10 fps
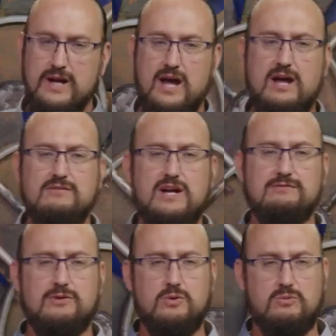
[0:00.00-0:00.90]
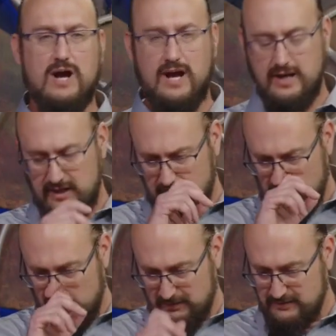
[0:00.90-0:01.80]
we have a variety
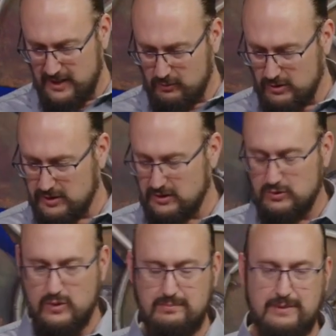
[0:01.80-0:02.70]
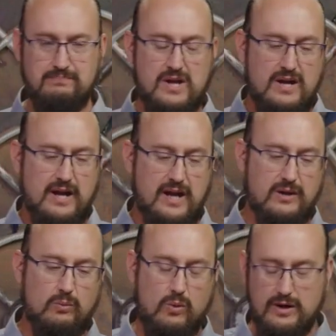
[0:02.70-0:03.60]
of networking equipment.
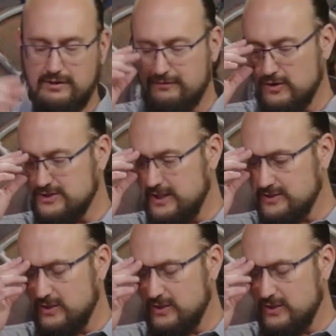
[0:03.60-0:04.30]
And one of the first things